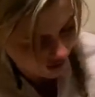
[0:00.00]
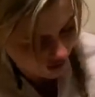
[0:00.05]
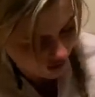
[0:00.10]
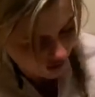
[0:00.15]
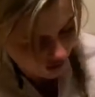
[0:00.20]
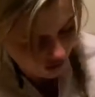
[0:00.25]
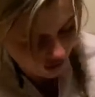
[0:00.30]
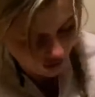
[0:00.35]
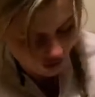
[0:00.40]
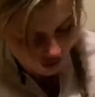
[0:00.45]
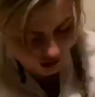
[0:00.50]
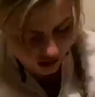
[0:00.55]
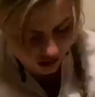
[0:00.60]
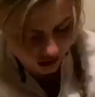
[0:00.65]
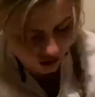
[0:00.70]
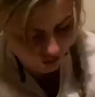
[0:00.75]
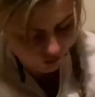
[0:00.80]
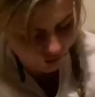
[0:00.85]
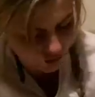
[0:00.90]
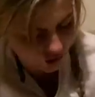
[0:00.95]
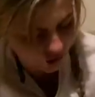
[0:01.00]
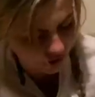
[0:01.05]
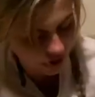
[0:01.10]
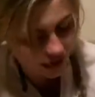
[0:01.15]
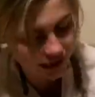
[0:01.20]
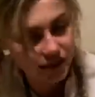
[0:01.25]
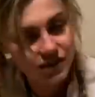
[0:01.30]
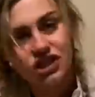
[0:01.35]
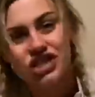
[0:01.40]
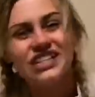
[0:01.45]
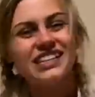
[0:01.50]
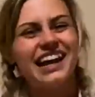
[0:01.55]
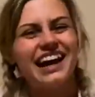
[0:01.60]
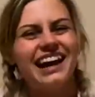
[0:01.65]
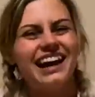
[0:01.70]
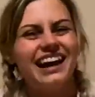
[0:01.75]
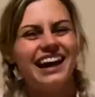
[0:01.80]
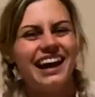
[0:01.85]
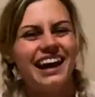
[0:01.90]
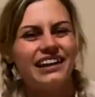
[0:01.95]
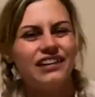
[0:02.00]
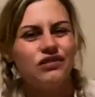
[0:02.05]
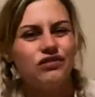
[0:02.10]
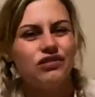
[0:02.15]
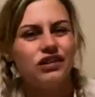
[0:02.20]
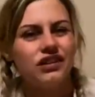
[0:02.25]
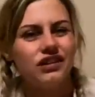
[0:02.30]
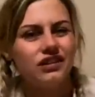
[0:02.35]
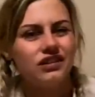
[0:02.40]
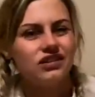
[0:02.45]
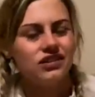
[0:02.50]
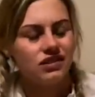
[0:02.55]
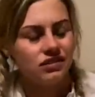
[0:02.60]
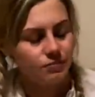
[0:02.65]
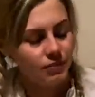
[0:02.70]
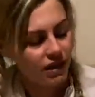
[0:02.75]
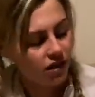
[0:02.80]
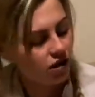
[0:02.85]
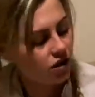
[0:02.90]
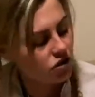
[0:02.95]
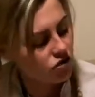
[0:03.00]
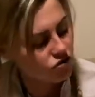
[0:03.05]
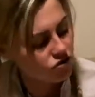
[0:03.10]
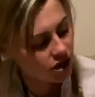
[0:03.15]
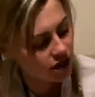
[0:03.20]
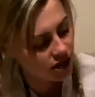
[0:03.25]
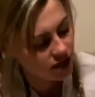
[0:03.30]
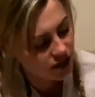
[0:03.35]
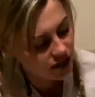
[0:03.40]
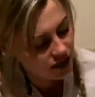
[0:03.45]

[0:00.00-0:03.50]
You're not in a good mood. I think she's hangry. I think she's a bit hungry.